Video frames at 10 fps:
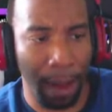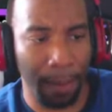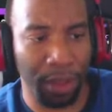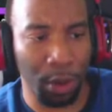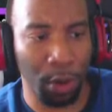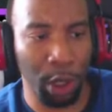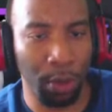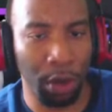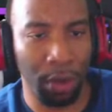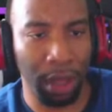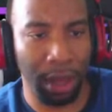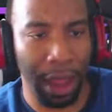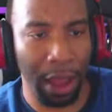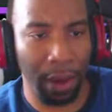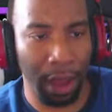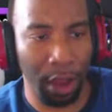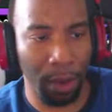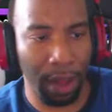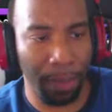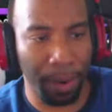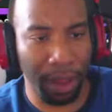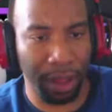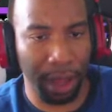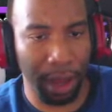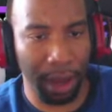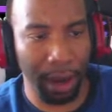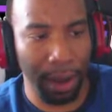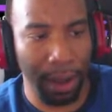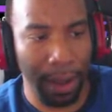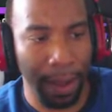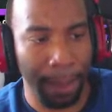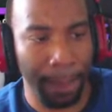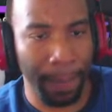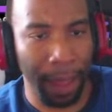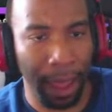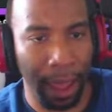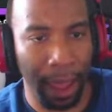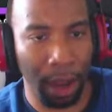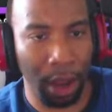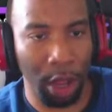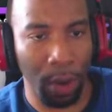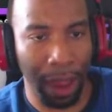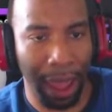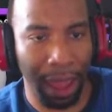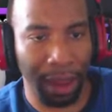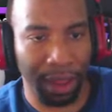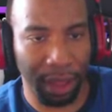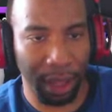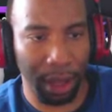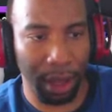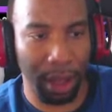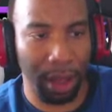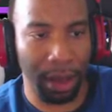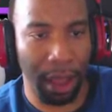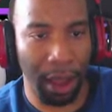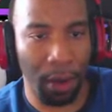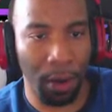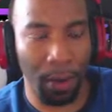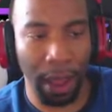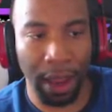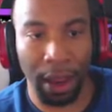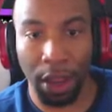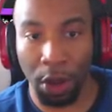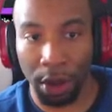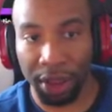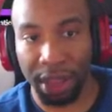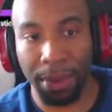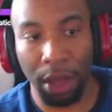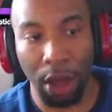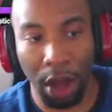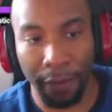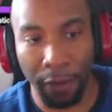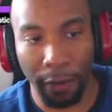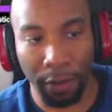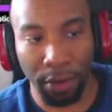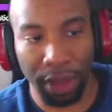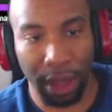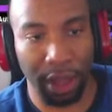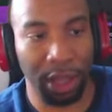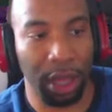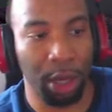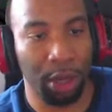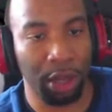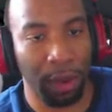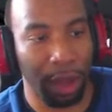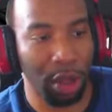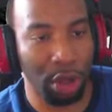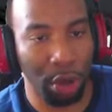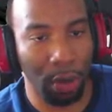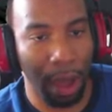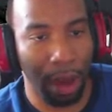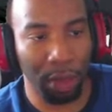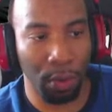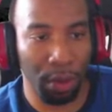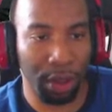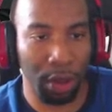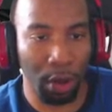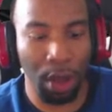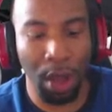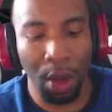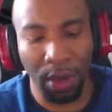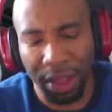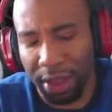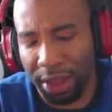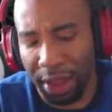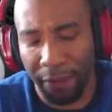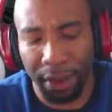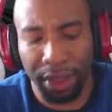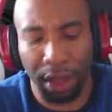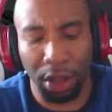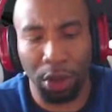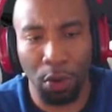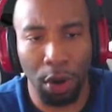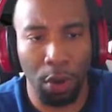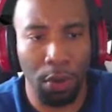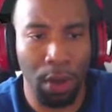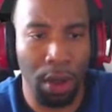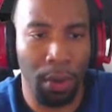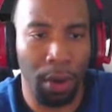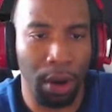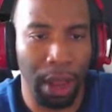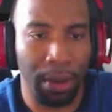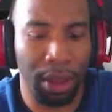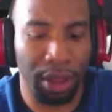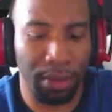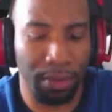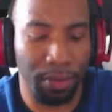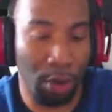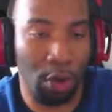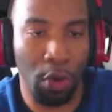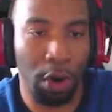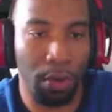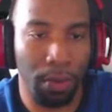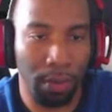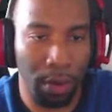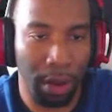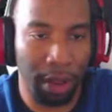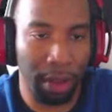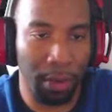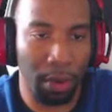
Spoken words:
So what you would do is here, down here, you hit the plus sign, and you would add a scene. Now you're gonna see me gone for a few seconds here just so I can show you how this works. So let's just say, for the sake of the tutorial, we're gonna name this tutorial. You know what I'm saying?